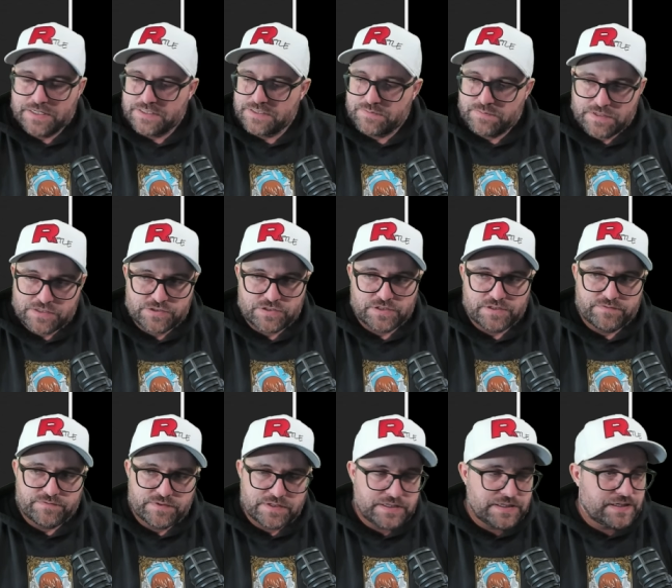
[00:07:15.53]
especially
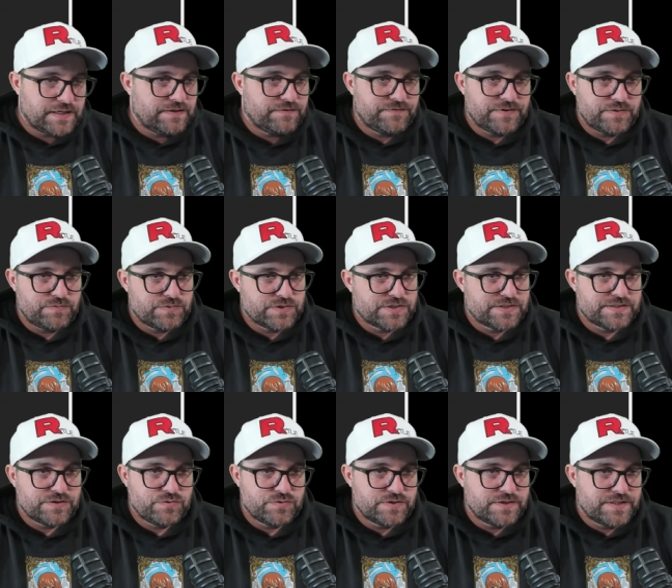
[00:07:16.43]
if he
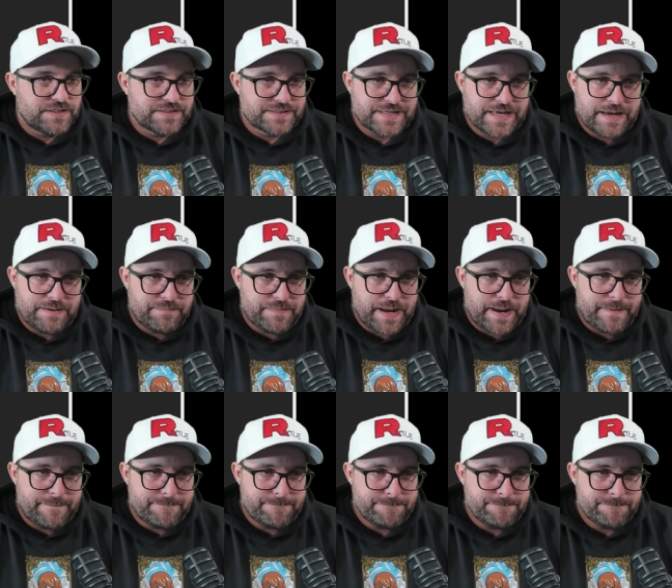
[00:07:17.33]
was using the same
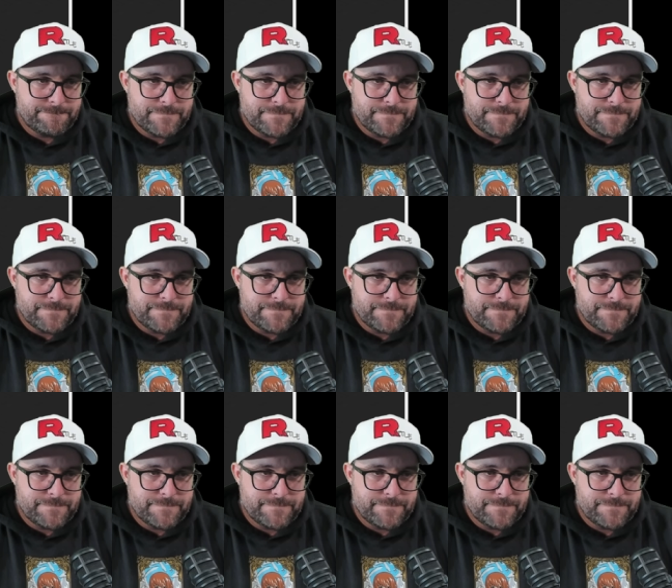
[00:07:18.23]
name,